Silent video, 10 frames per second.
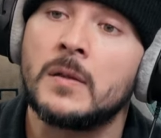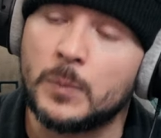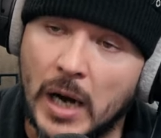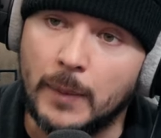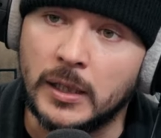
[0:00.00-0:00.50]
The
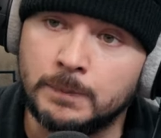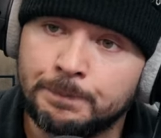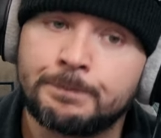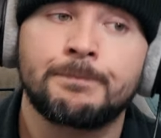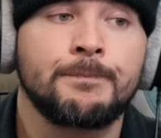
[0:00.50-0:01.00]

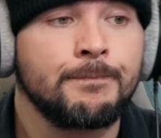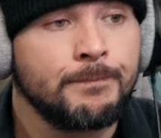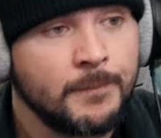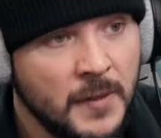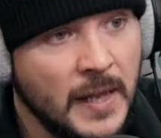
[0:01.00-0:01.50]
problem,
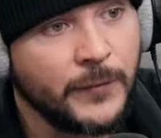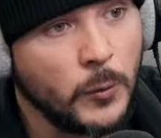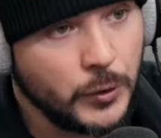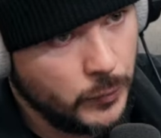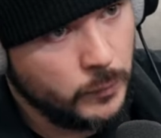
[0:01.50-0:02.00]
they
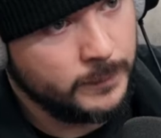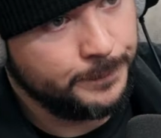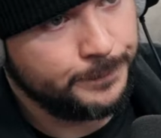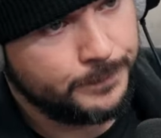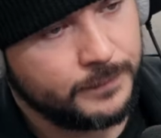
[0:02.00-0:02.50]
vote too.
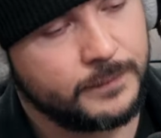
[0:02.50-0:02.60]
Yeah.